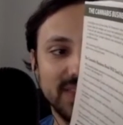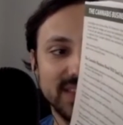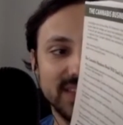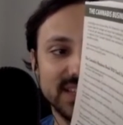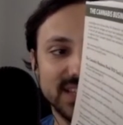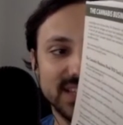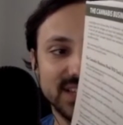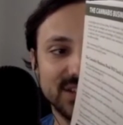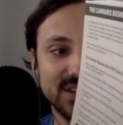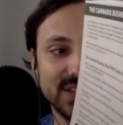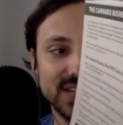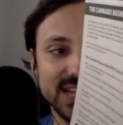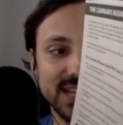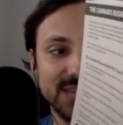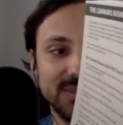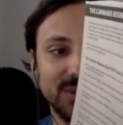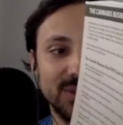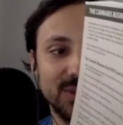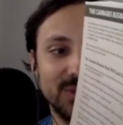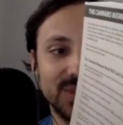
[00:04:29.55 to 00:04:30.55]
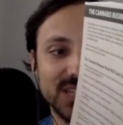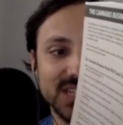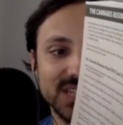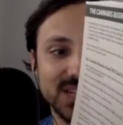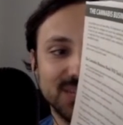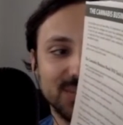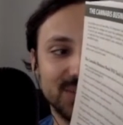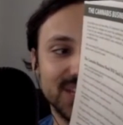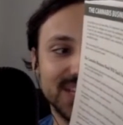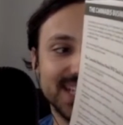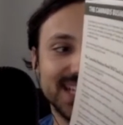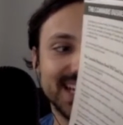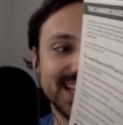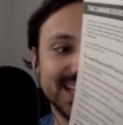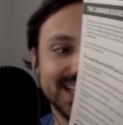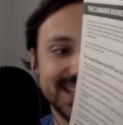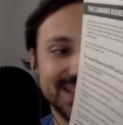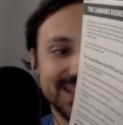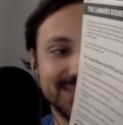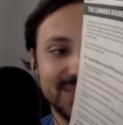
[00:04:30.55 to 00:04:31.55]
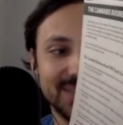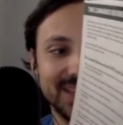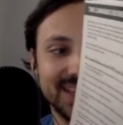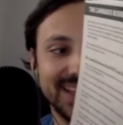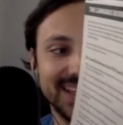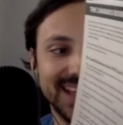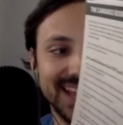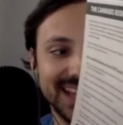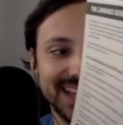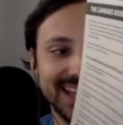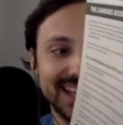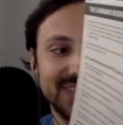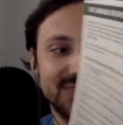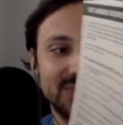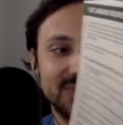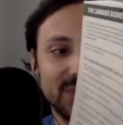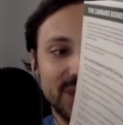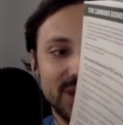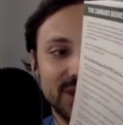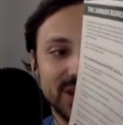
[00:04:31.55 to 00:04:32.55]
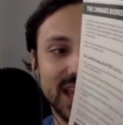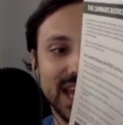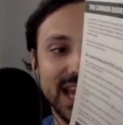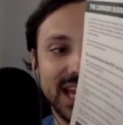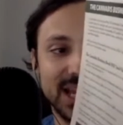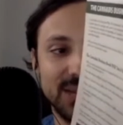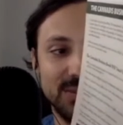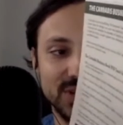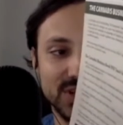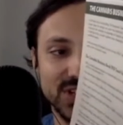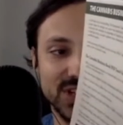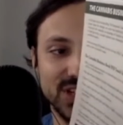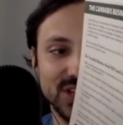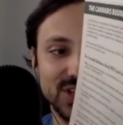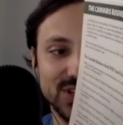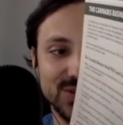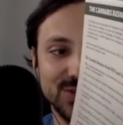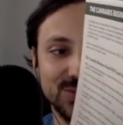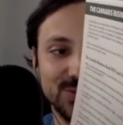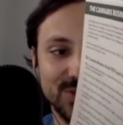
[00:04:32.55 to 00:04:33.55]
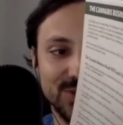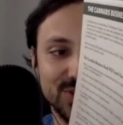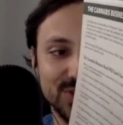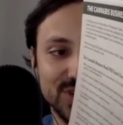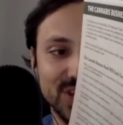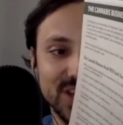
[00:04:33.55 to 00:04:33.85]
the dinner table when someone says something negative about cannabis consumers.